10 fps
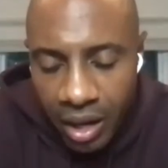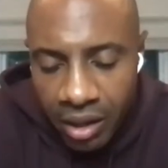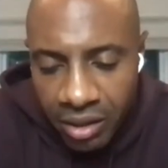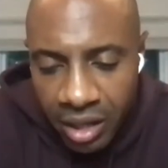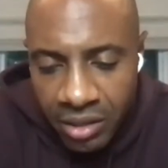I,
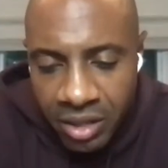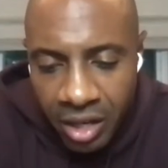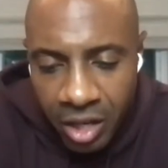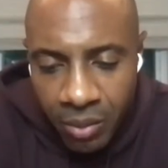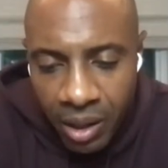uh, will
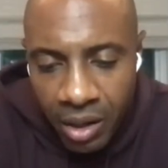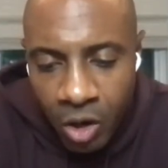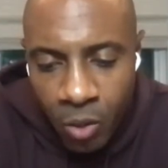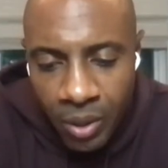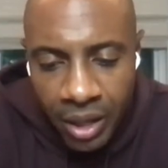tell you about
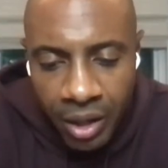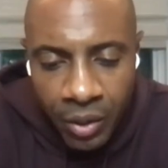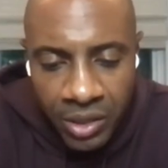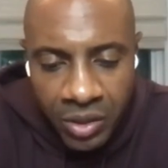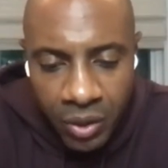kobe a
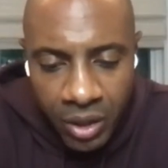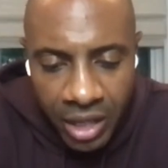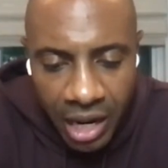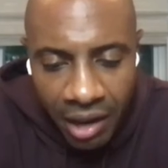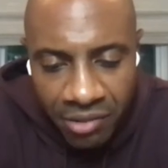quick story
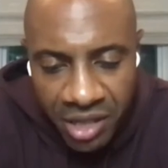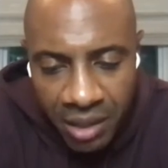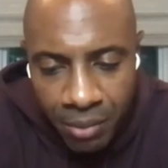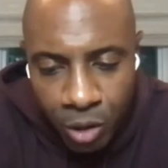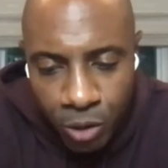that i've
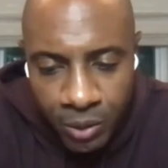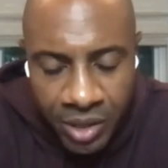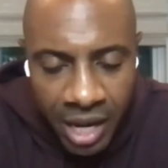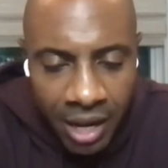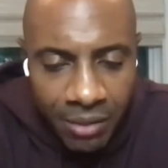said multiple
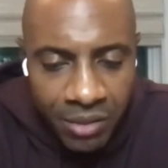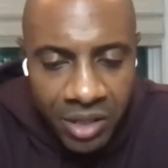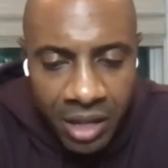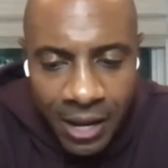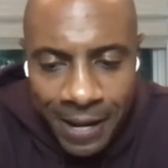
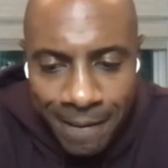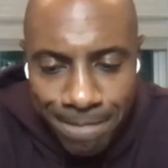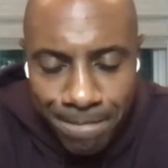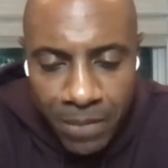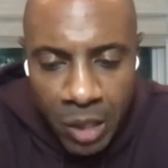times
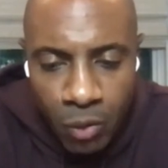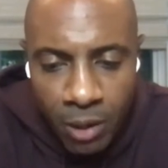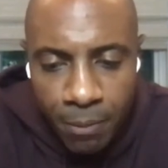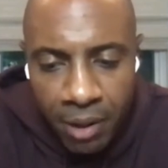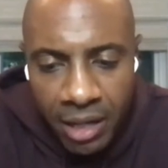um, you know
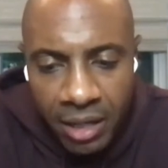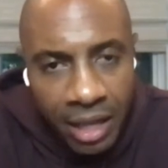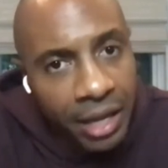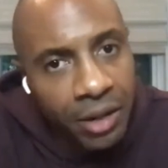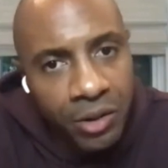we were playing the
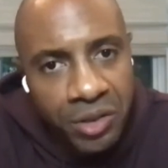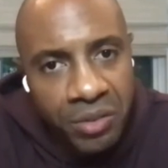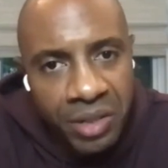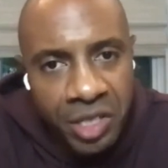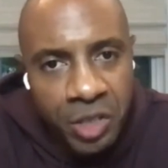
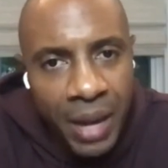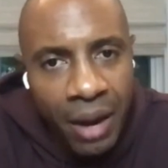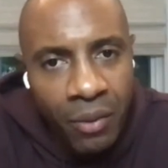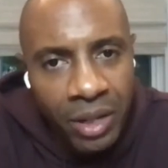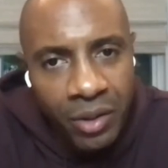lakers this is
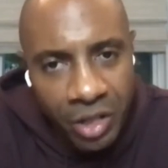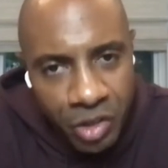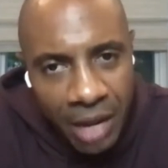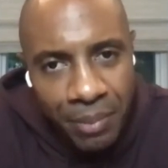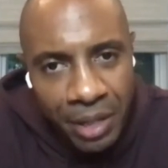back when they were the
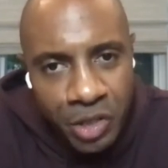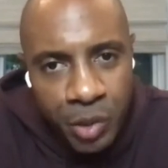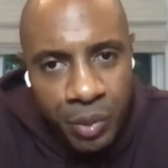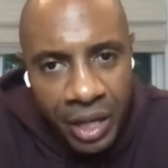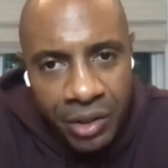
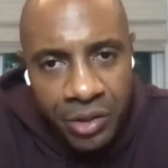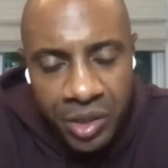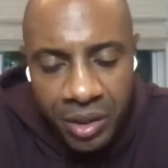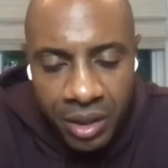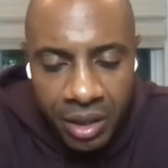championship
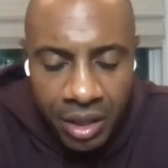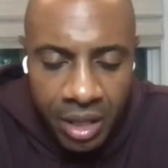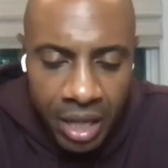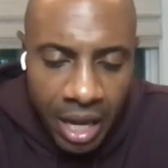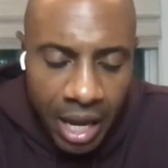lakers
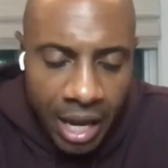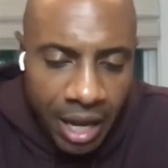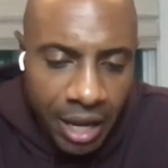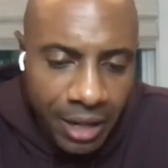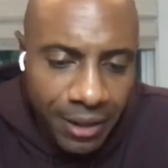
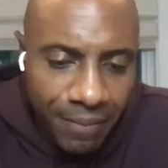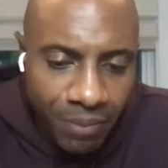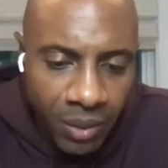and